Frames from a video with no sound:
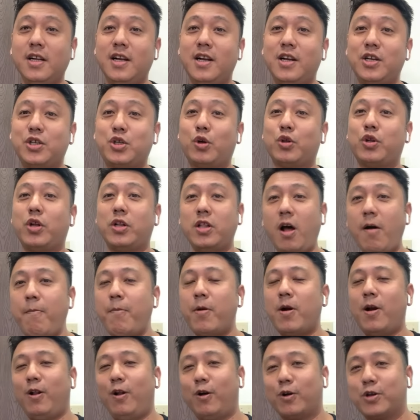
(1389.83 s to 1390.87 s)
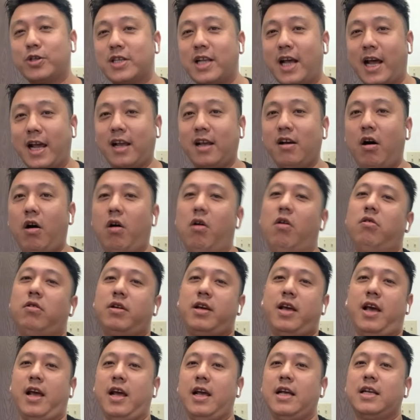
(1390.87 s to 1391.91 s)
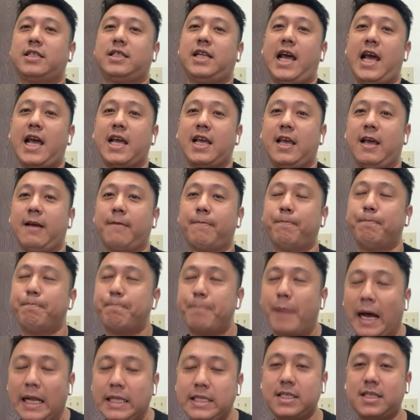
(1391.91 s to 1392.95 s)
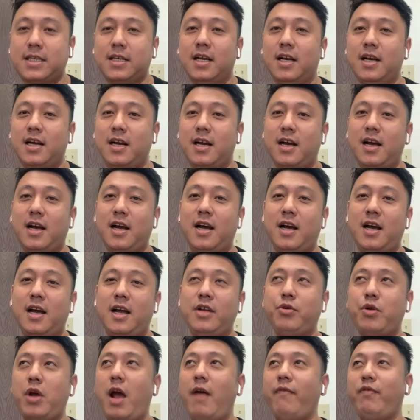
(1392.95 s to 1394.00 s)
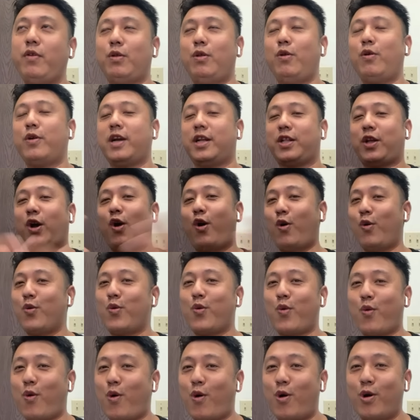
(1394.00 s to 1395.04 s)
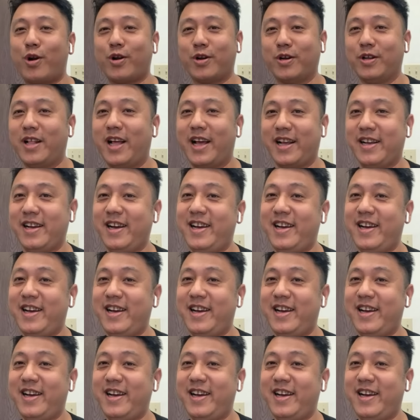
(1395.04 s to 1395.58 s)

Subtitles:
So the number looks like, oh, okay, it's tanking, but you have to look at the whole quarter. Like,